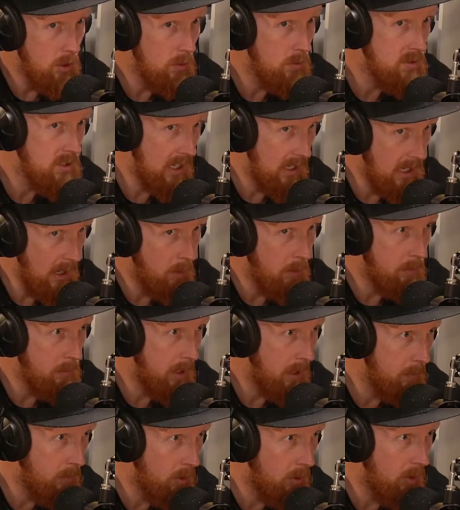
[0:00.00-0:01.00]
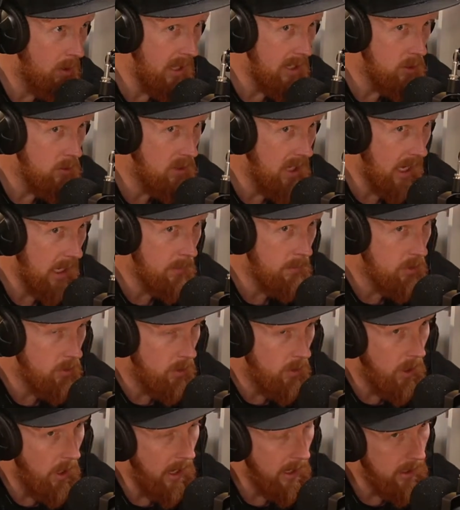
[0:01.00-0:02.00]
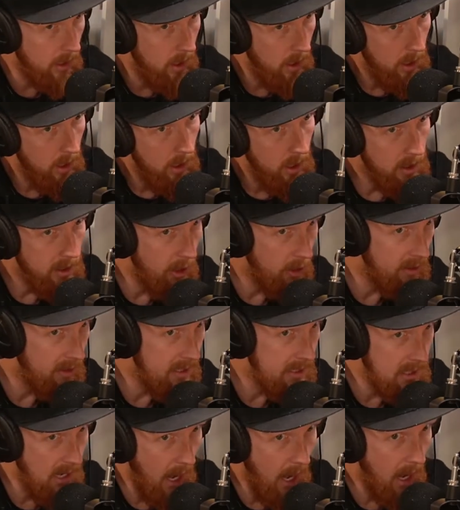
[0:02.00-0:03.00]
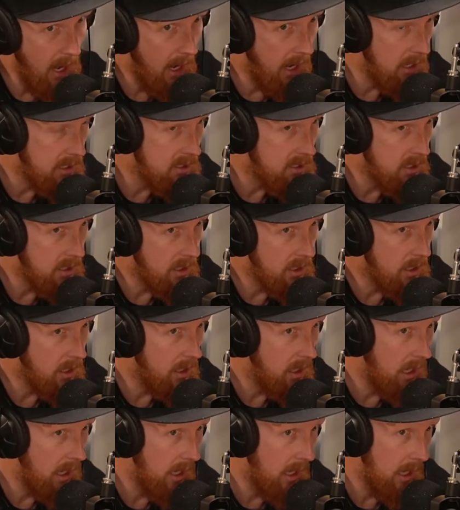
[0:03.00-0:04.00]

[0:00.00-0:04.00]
sit down with people and you take them through like their designs and